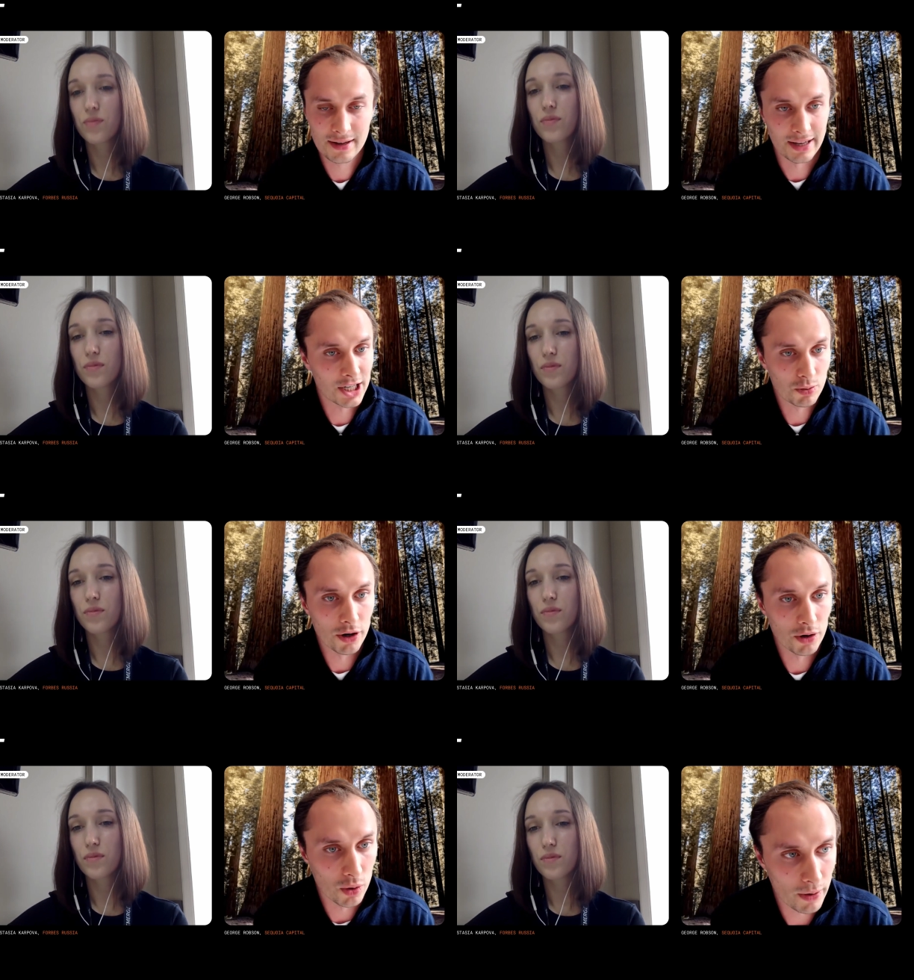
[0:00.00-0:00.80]
Speaker 1: Things
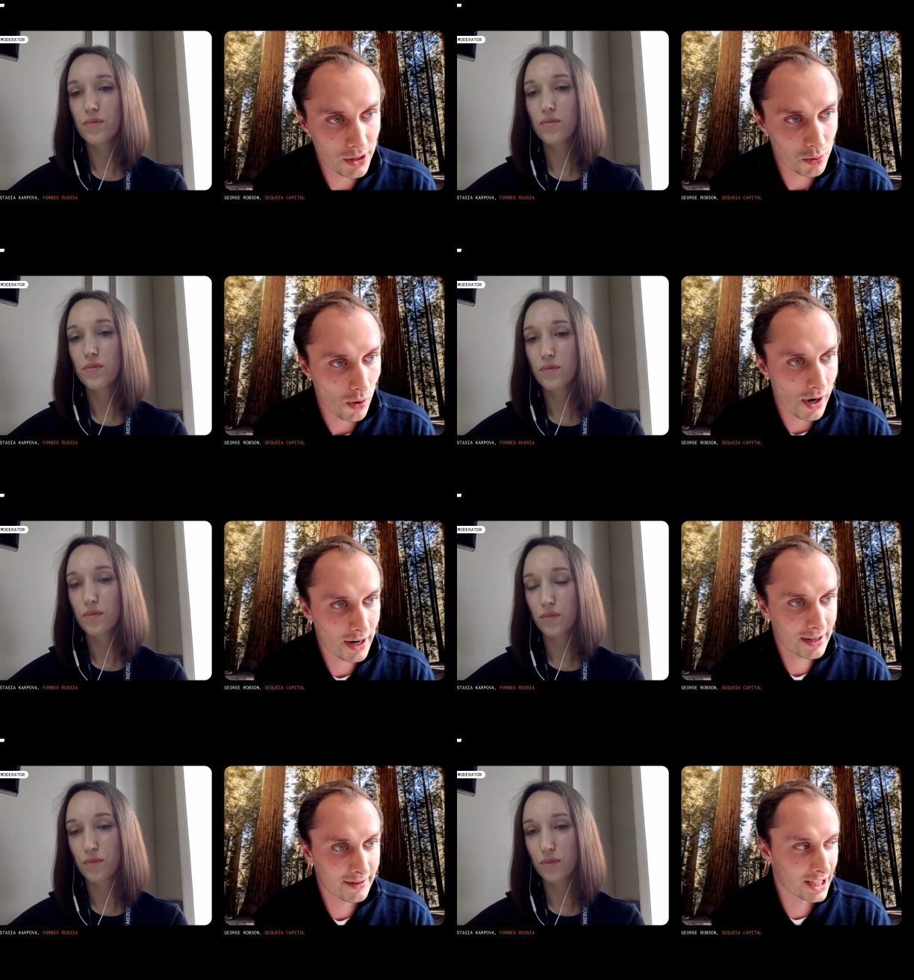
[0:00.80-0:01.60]
won't always
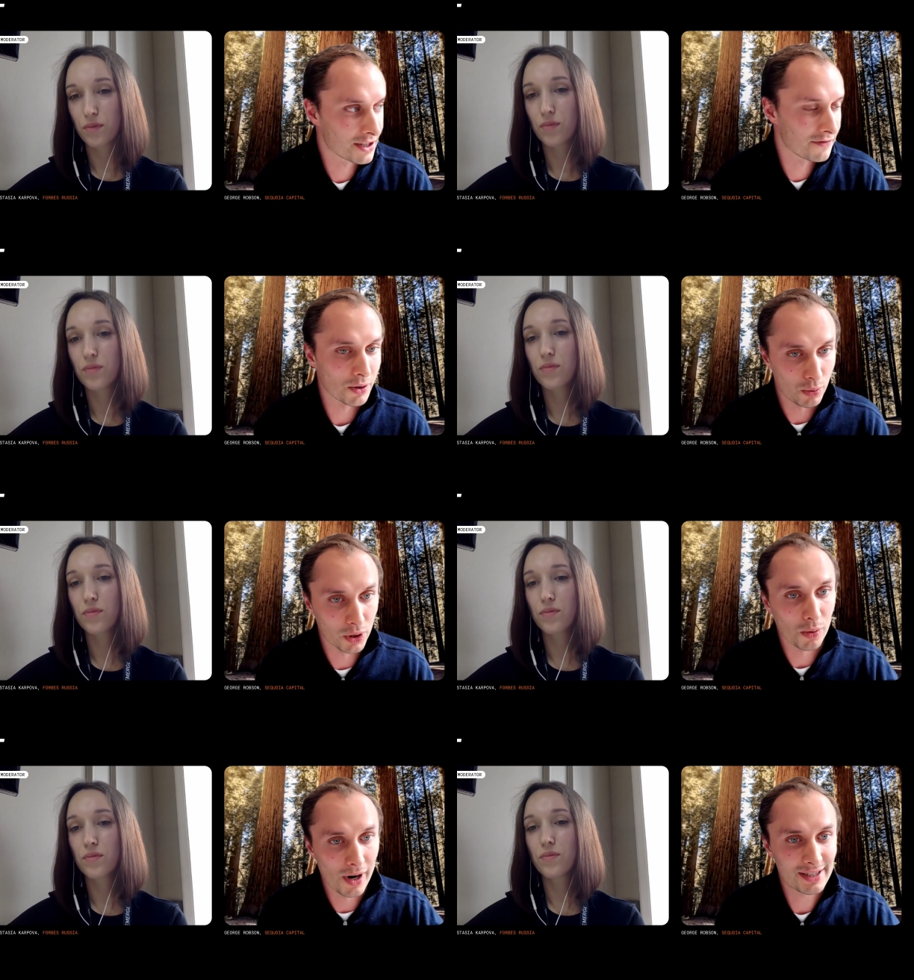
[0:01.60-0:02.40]
work. Things of it
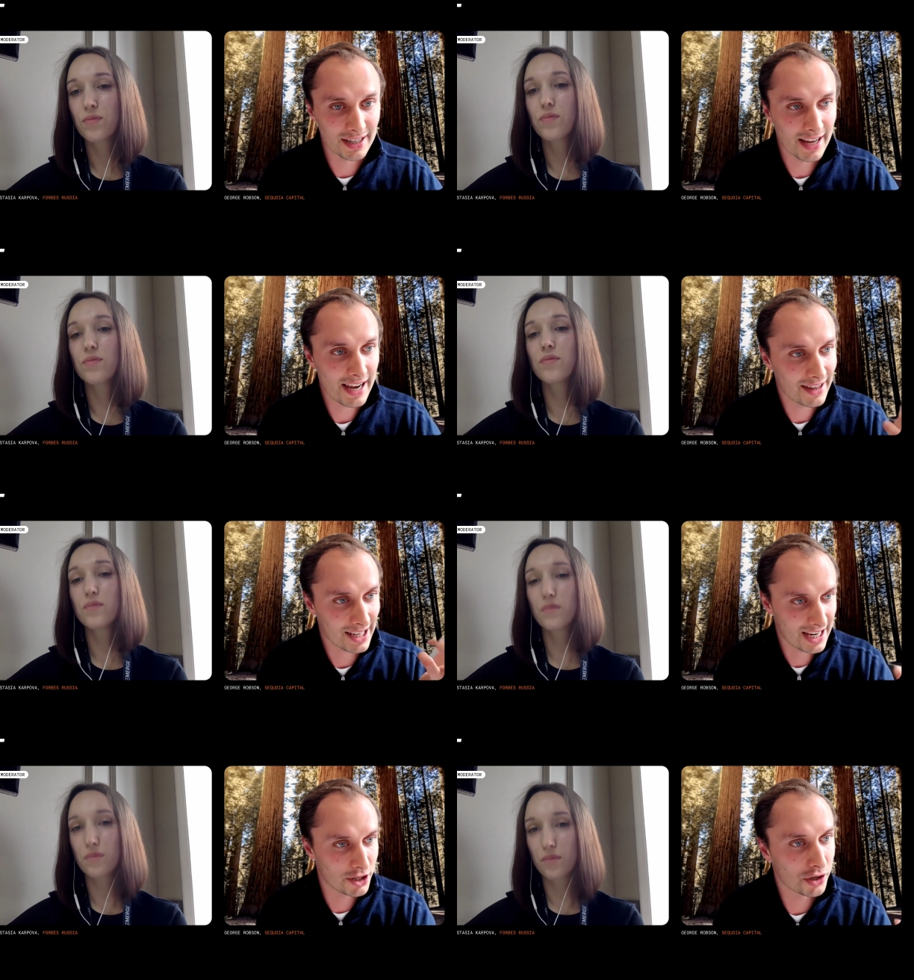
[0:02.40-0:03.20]
will work today.
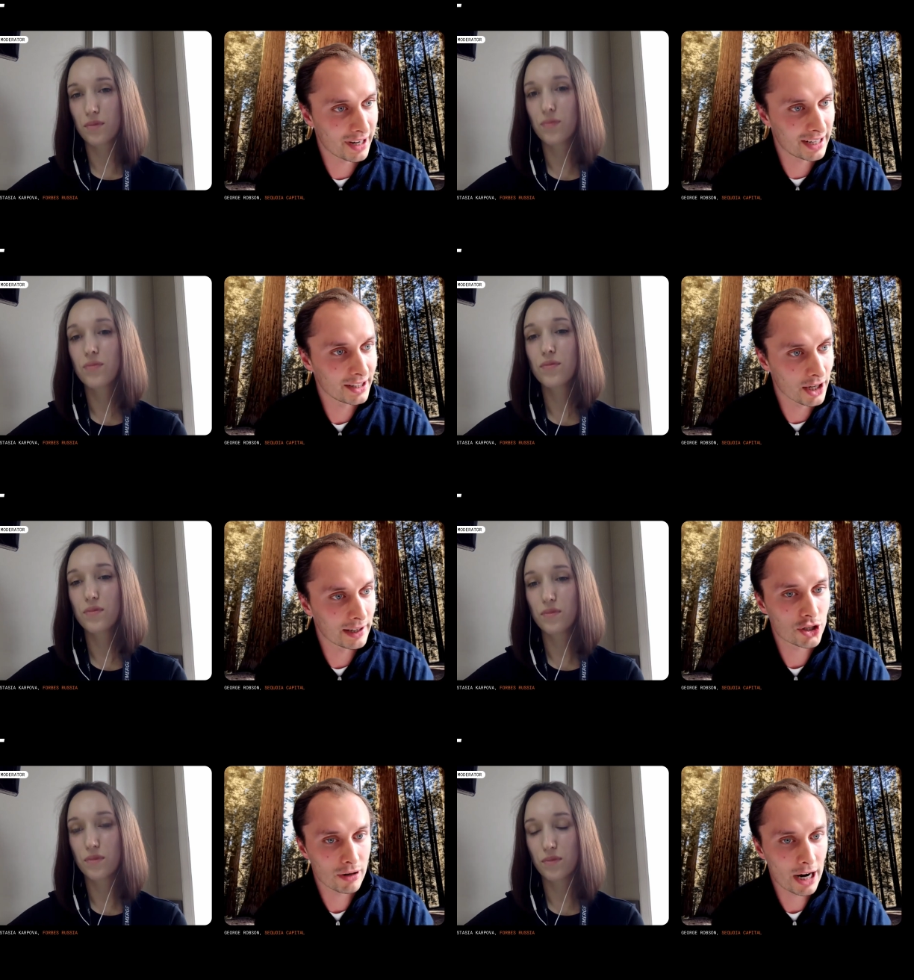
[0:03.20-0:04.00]
That's how you're getting the
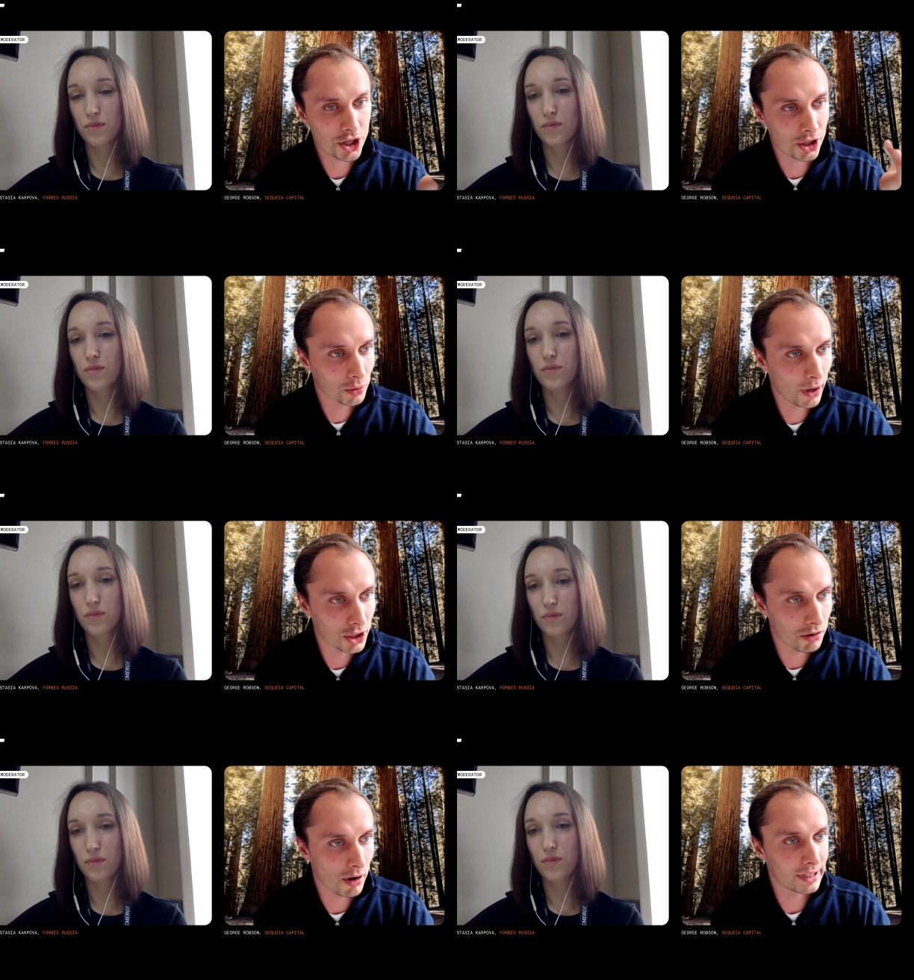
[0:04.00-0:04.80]
early traction while
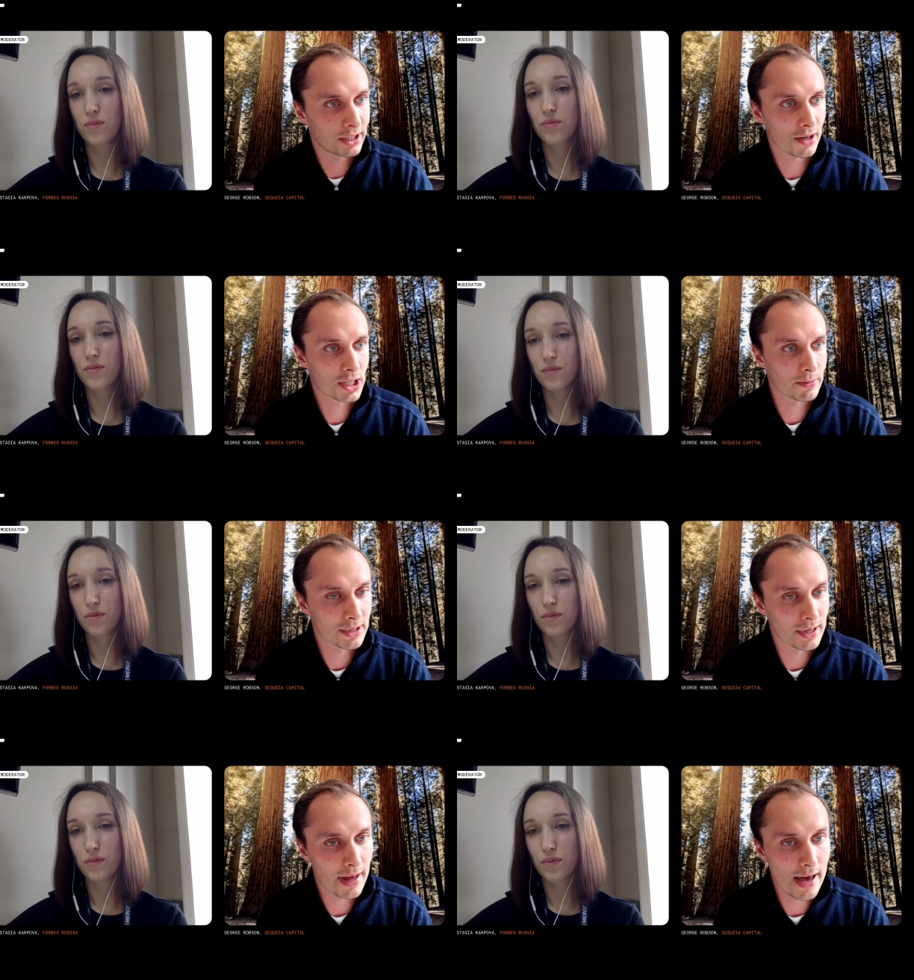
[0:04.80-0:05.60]
your early
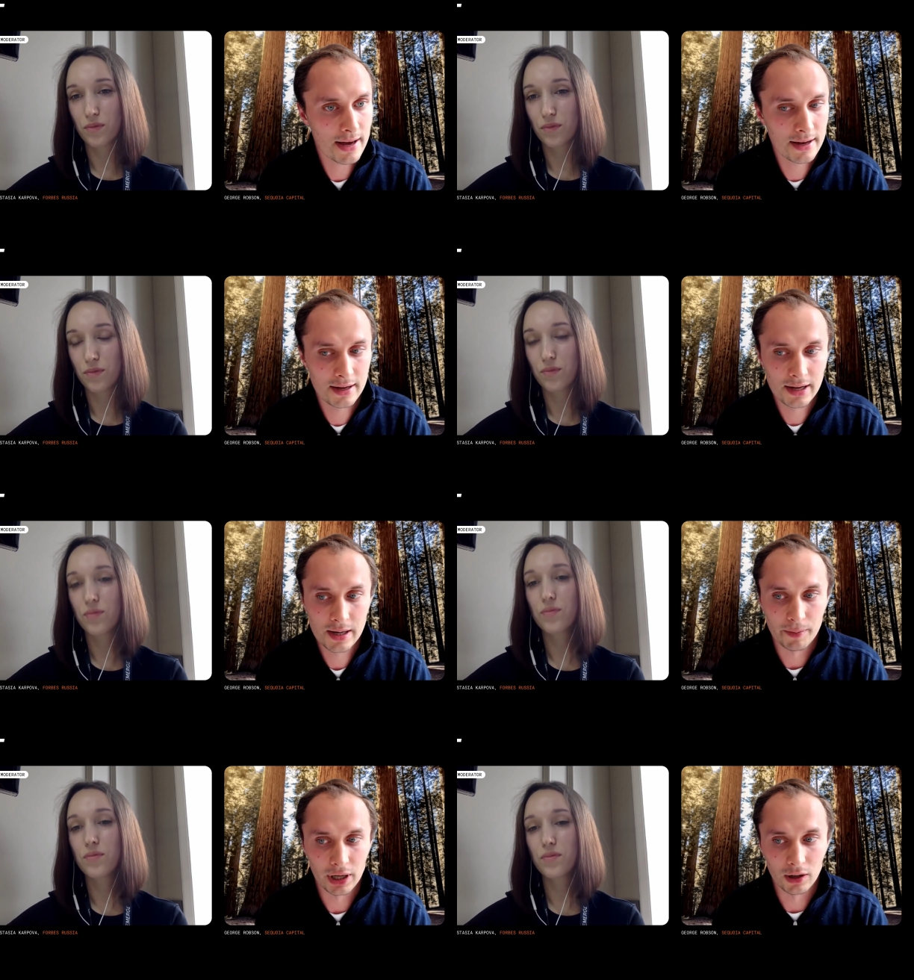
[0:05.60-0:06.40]
customers are there.
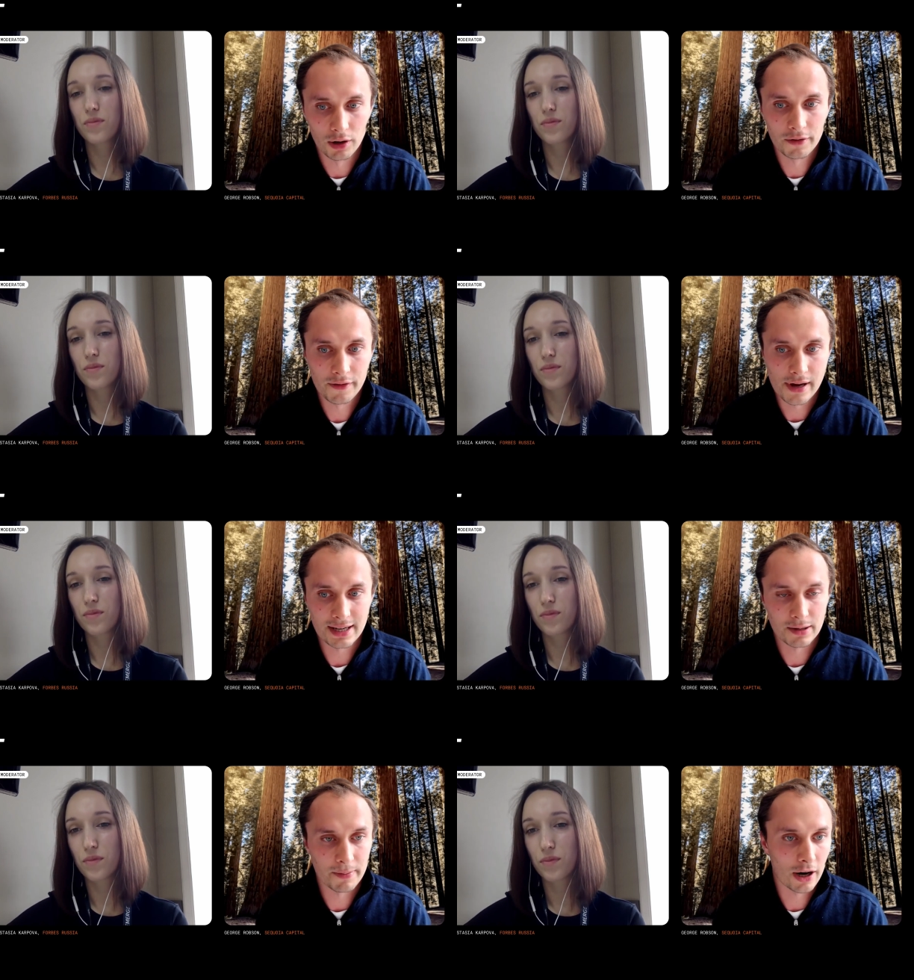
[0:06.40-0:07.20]
But a lot of it
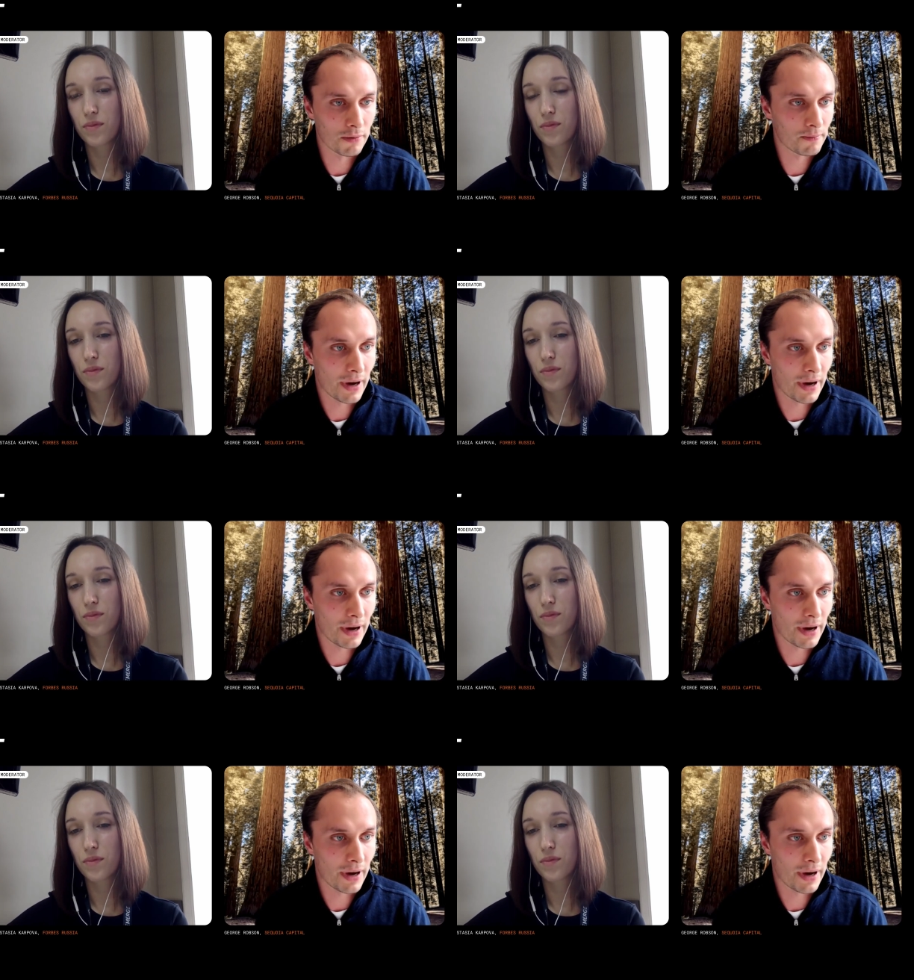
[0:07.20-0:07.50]
is about